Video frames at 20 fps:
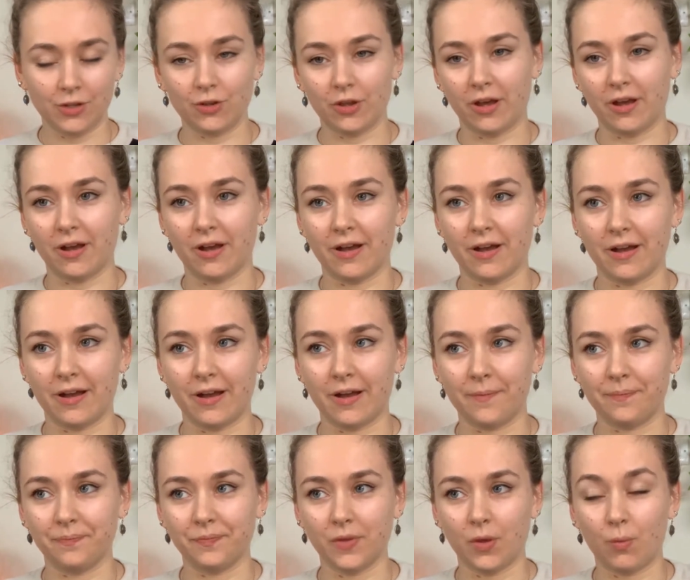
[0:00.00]

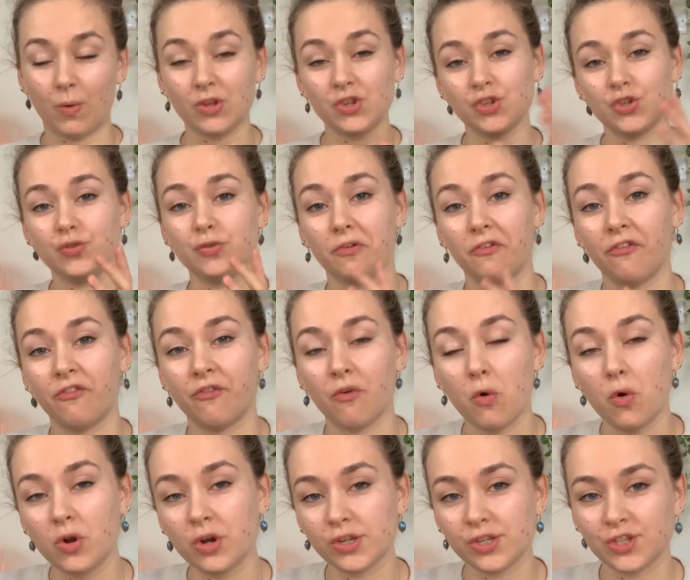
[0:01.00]
What should you
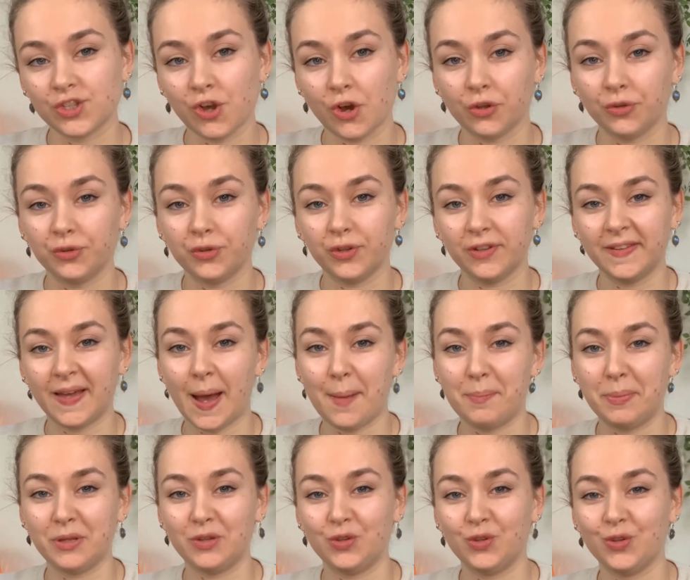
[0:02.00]
focus on to
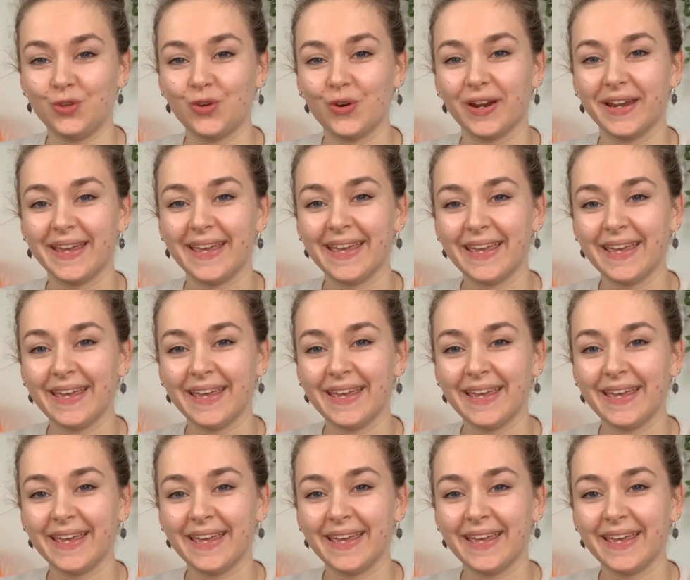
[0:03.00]
tap into your